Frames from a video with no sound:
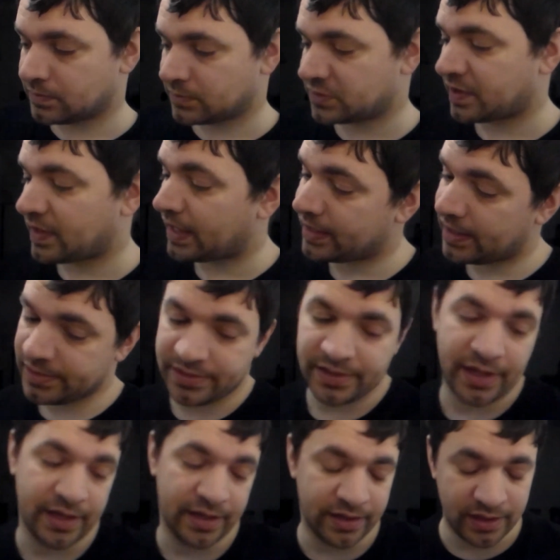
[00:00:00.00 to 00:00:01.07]
So like I
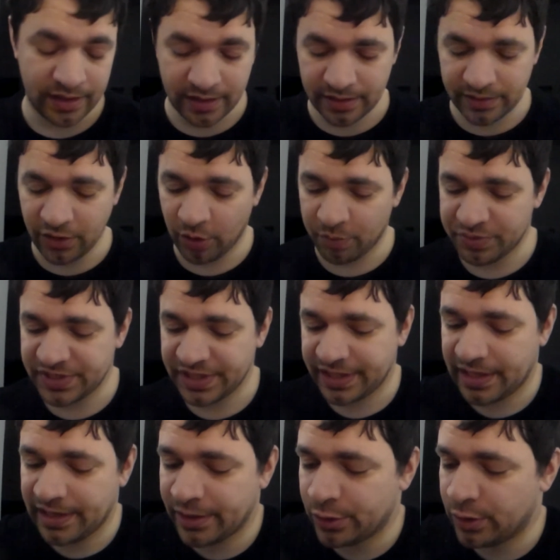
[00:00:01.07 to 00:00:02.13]
said, not
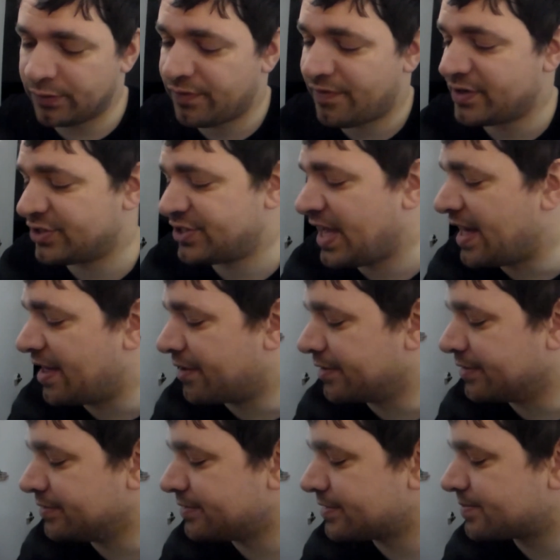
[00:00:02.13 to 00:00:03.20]
particularly good for
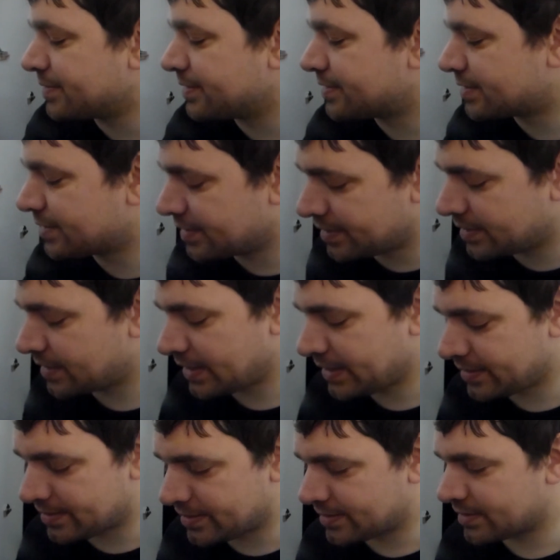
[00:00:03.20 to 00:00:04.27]
vegetarians, but at
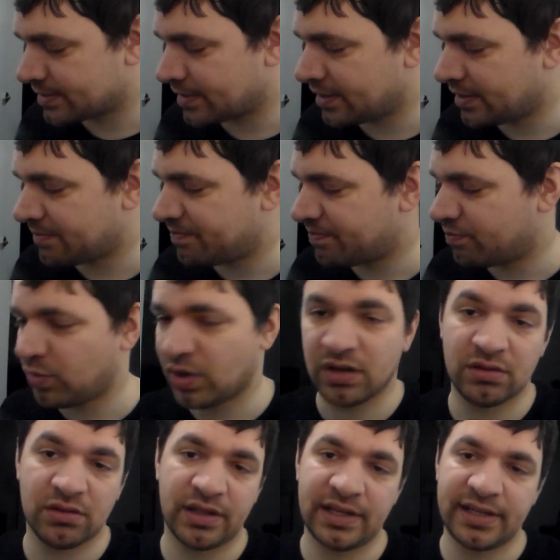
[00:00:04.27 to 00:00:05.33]
least
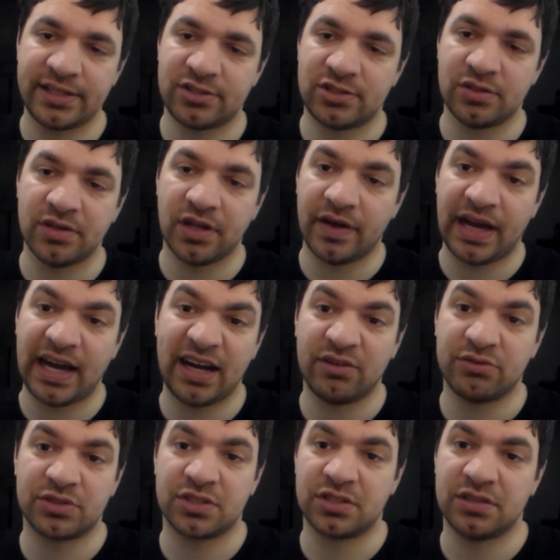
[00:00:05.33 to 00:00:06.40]
you know
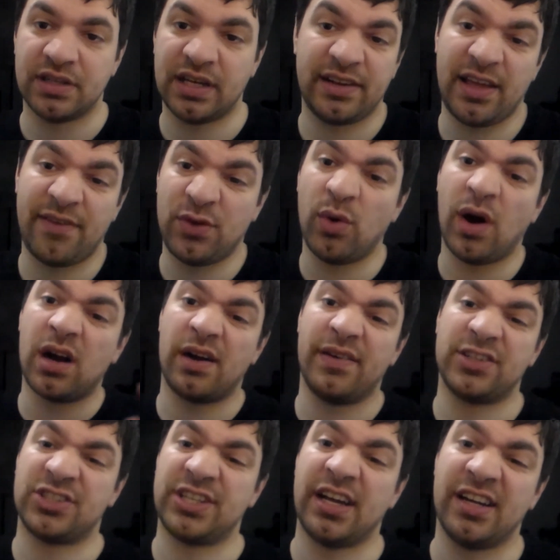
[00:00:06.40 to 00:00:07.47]
how to, if you are a
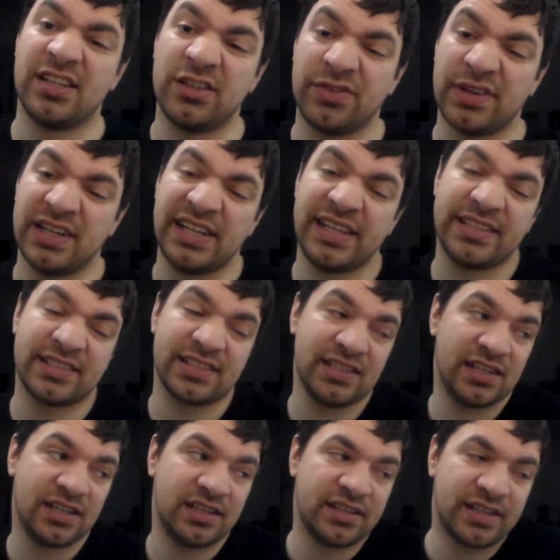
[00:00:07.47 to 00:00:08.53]
vegetarian, you've at least
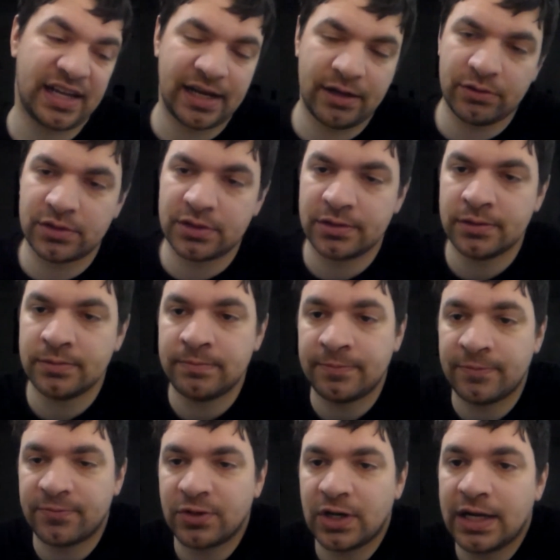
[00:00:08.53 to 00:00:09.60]
learned how to
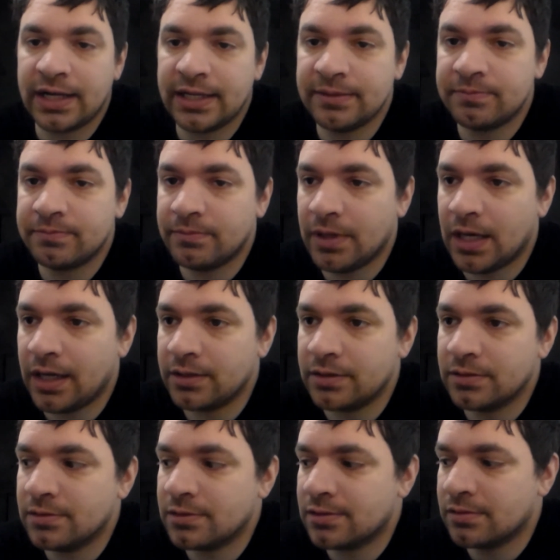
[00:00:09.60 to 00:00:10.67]
fry
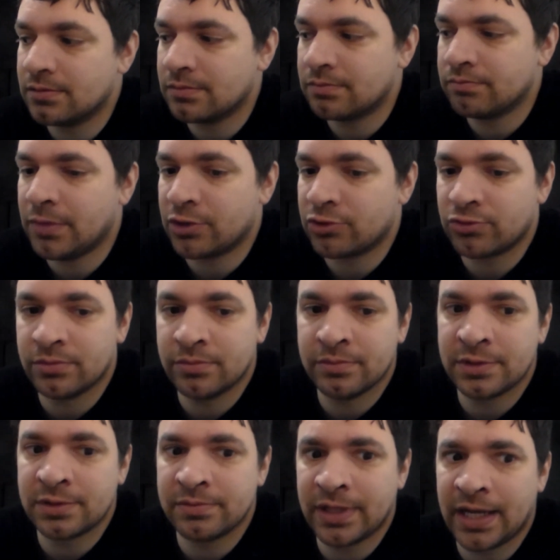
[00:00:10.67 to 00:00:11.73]
onions and
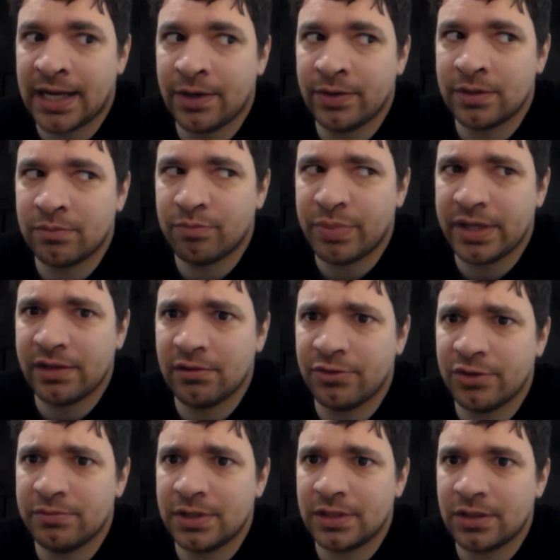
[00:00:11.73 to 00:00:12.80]
mushrooms now and peel
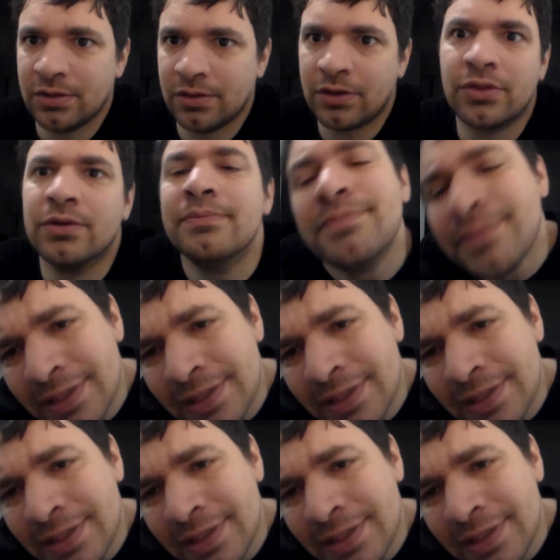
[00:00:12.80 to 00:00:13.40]
them and cook them.